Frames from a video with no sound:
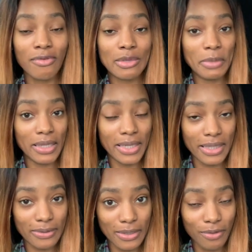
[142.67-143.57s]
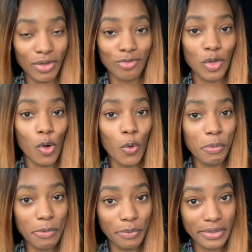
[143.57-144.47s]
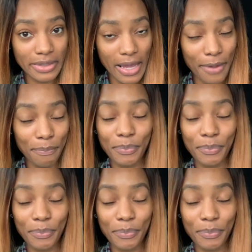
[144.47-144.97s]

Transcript: smelling themselves, as the old people say.